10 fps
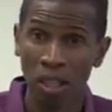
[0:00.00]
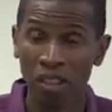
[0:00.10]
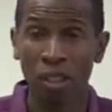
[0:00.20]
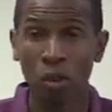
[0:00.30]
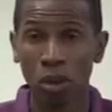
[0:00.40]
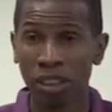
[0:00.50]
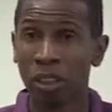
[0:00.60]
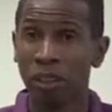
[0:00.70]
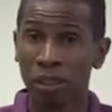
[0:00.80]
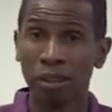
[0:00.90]
And then, of course, they
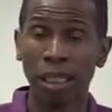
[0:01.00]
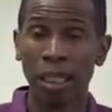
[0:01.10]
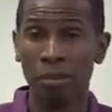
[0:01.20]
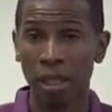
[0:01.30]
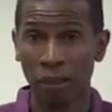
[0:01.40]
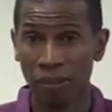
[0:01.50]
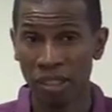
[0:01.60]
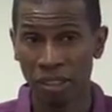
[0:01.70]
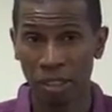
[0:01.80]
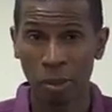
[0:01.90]
don't understand
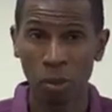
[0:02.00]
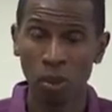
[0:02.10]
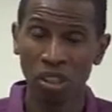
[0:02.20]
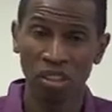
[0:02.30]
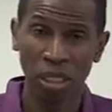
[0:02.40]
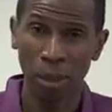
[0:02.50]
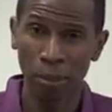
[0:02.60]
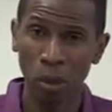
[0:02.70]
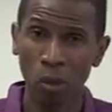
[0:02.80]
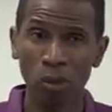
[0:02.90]
metaphysics. But when you
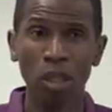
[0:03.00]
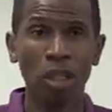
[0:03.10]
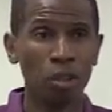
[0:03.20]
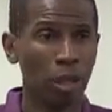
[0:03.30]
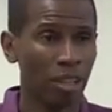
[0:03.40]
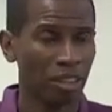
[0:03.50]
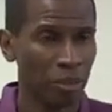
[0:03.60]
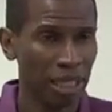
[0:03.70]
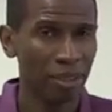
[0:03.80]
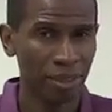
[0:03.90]
understand both, you have
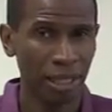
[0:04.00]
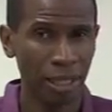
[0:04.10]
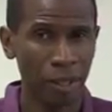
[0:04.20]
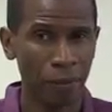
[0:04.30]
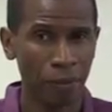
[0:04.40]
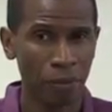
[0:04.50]
some insight.